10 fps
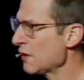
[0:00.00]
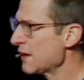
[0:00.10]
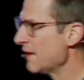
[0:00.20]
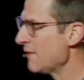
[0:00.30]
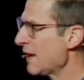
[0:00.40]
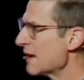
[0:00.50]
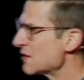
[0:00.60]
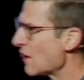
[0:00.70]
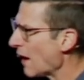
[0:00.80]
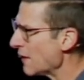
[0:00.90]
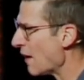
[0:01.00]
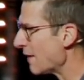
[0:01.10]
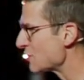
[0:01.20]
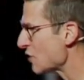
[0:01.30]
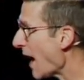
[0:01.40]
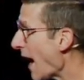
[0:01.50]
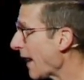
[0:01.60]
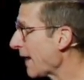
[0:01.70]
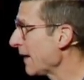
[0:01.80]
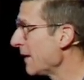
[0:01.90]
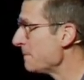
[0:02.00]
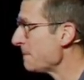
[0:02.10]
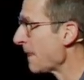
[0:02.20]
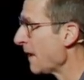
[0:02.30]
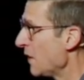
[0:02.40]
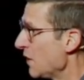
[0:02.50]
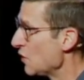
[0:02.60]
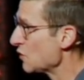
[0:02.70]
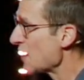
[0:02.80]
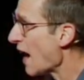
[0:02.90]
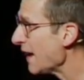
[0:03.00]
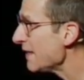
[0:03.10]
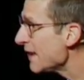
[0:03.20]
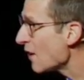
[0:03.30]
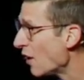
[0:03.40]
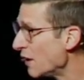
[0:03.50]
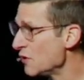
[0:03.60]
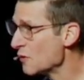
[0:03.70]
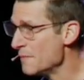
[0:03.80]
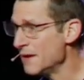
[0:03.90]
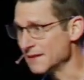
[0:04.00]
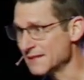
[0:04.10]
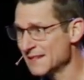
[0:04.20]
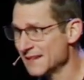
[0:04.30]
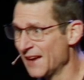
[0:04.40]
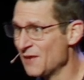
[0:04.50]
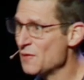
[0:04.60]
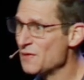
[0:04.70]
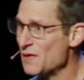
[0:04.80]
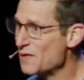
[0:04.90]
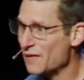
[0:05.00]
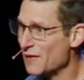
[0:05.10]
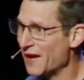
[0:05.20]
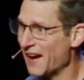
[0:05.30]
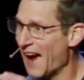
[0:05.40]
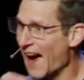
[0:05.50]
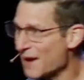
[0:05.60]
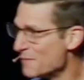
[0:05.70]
giving has gotten off track. You're tithing on your mint. I don't know if you've ever had a